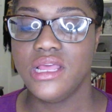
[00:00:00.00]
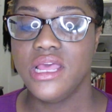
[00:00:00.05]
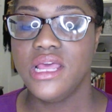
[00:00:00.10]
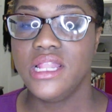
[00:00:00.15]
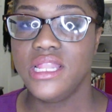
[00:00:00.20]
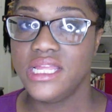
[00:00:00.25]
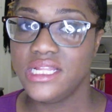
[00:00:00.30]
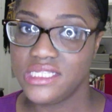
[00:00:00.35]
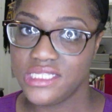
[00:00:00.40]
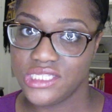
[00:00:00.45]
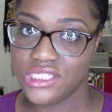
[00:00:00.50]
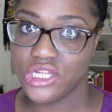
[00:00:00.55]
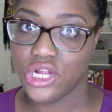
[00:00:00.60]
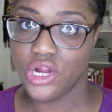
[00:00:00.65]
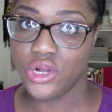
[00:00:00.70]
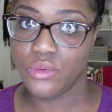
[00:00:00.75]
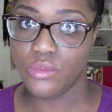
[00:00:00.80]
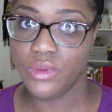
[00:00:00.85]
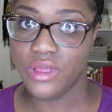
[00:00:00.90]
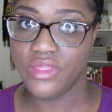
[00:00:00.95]
Let's start
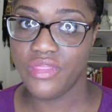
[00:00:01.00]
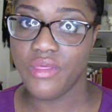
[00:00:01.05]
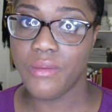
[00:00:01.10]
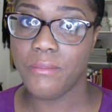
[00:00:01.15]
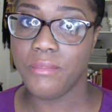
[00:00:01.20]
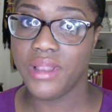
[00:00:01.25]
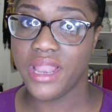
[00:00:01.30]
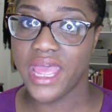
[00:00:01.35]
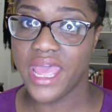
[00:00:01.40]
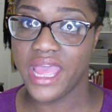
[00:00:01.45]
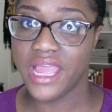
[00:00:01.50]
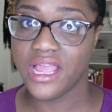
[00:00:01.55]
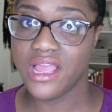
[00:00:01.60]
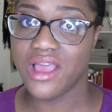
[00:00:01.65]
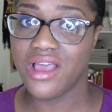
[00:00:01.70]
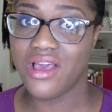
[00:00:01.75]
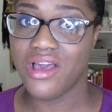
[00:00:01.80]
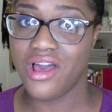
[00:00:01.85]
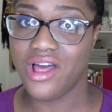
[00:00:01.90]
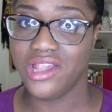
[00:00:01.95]
with black
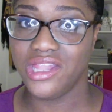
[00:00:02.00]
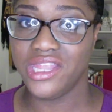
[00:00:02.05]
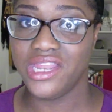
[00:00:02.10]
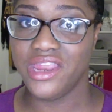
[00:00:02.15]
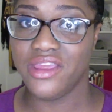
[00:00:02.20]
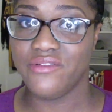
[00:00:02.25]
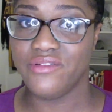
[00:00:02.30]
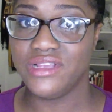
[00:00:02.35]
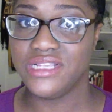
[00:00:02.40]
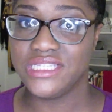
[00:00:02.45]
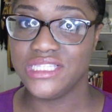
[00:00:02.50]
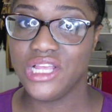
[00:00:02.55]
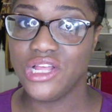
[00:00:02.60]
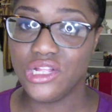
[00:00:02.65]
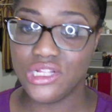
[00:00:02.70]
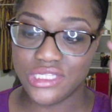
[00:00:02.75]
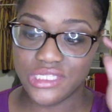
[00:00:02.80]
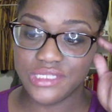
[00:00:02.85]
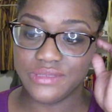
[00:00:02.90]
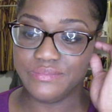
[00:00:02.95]
culinary salt.
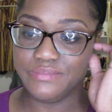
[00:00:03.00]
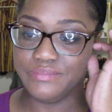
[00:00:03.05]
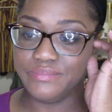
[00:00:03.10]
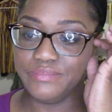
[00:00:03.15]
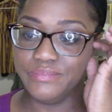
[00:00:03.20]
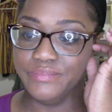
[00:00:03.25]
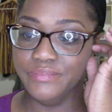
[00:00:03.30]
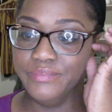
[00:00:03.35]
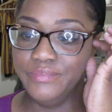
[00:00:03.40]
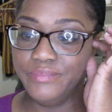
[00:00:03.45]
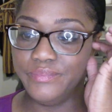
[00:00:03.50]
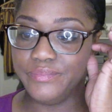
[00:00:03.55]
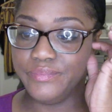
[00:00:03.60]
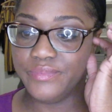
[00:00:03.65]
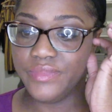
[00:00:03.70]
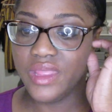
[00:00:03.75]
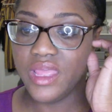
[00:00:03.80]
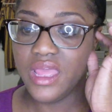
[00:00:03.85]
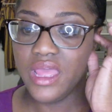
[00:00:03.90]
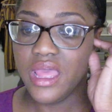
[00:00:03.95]

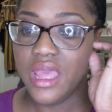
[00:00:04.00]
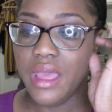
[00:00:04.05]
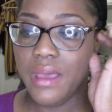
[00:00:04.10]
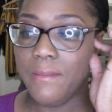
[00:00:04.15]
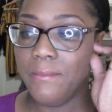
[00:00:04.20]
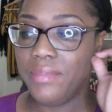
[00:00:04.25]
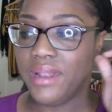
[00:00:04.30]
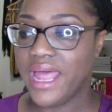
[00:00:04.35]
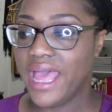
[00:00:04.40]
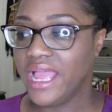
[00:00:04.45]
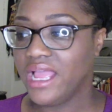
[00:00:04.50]
Black